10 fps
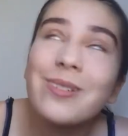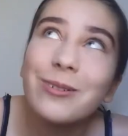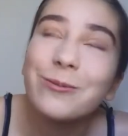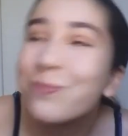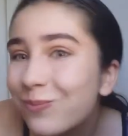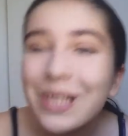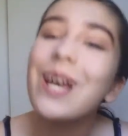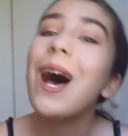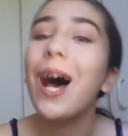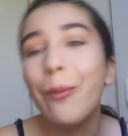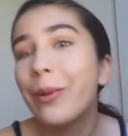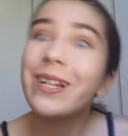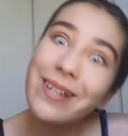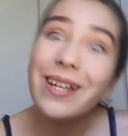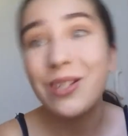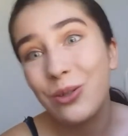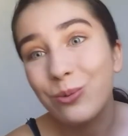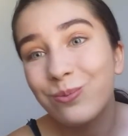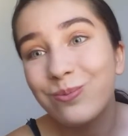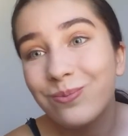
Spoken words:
So I'm gonna say it too.